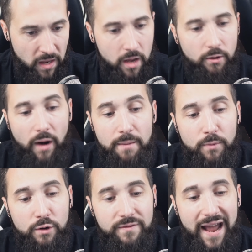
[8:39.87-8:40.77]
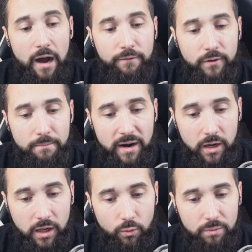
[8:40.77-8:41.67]
The right move now for
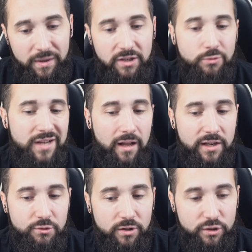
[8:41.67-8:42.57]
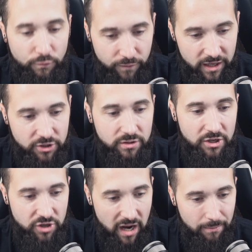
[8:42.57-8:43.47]
America would be to tell Israel to finish the
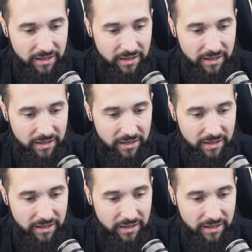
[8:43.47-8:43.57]
job.